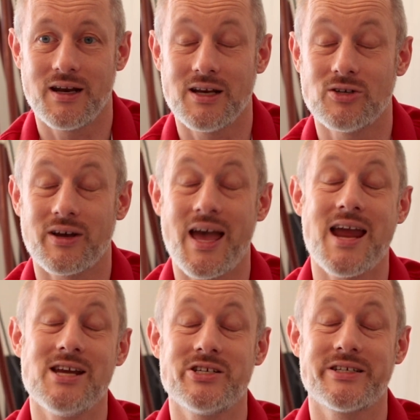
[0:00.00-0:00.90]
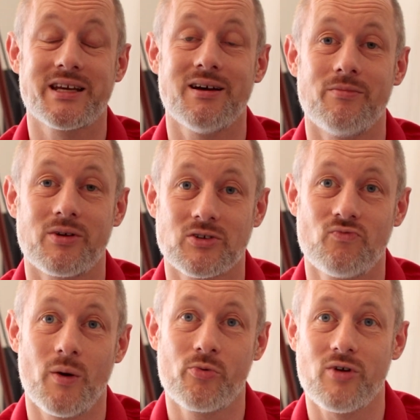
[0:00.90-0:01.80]
It took ages to come because
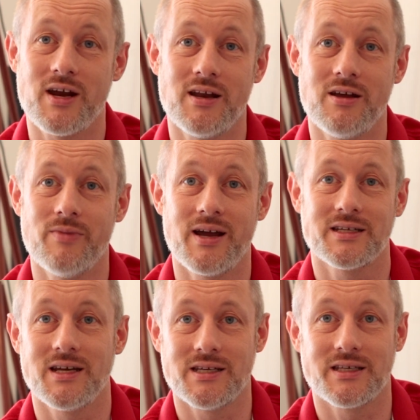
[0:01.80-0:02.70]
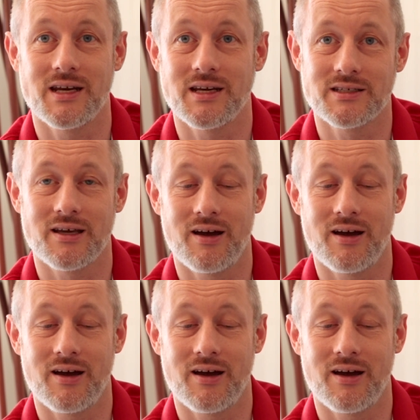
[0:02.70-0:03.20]
Rob Green, who makes these things,